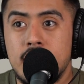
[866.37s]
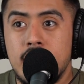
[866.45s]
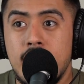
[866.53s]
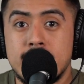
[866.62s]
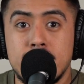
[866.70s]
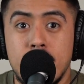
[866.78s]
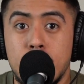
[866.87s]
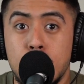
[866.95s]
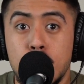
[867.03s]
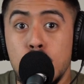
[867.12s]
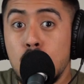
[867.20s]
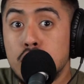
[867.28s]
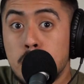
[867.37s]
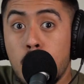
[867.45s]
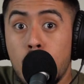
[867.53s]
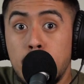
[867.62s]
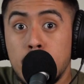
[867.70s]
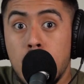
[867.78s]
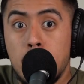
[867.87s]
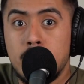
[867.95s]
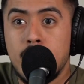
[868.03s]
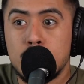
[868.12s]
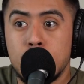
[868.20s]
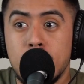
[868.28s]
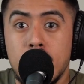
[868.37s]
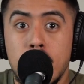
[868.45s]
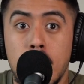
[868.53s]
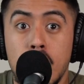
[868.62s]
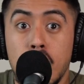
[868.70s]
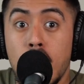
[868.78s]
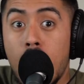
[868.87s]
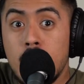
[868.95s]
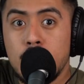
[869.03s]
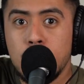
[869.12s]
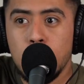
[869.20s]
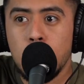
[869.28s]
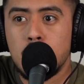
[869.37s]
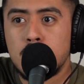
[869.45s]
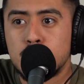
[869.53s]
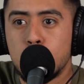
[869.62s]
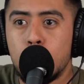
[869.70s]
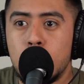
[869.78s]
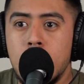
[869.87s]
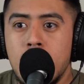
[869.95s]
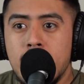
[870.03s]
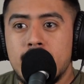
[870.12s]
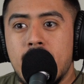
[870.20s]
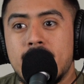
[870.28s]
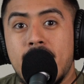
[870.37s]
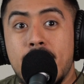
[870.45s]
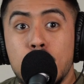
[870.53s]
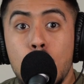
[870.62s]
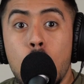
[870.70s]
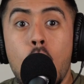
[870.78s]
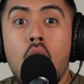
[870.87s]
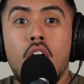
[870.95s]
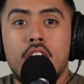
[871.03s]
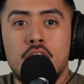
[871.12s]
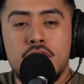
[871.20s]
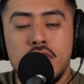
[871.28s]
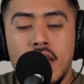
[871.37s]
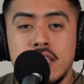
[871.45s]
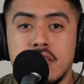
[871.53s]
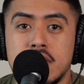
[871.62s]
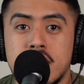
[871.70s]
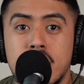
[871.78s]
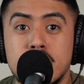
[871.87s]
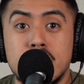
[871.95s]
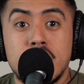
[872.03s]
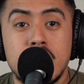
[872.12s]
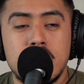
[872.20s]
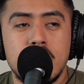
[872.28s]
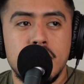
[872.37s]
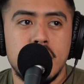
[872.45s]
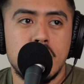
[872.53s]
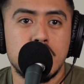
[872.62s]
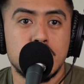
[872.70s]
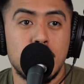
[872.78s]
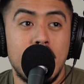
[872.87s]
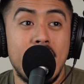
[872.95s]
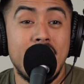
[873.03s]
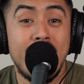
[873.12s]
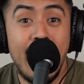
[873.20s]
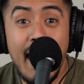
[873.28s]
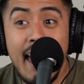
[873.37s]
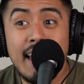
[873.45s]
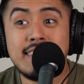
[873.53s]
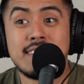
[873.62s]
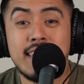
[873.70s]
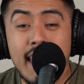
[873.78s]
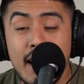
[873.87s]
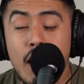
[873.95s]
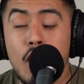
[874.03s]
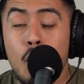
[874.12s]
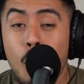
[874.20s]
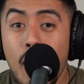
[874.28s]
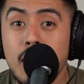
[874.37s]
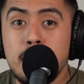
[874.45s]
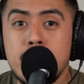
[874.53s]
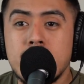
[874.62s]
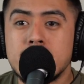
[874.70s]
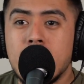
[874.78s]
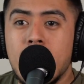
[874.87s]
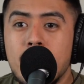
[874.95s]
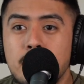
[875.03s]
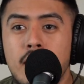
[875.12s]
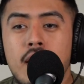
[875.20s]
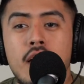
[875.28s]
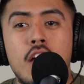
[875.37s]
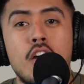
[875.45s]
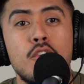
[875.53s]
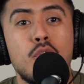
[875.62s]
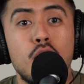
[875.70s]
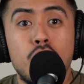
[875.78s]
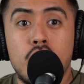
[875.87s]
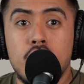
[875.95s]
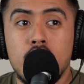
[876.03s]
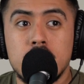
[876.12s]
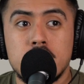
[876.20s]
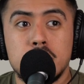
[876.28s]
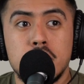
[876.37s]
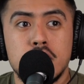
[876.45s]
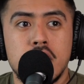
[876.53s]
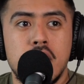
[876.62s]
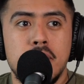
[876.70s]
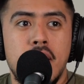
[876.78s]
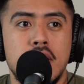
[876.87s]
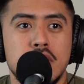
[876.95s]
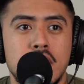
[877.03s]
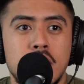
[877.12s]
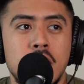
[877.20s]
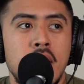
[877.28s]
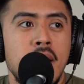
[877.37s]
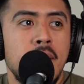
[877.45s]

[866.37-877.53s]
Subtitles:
it's like a huge apartment complex with like a lot of floors or that they have to walk flights of stairs to get to the vehicle. So it can take quite a bit of time for the customer to come out. So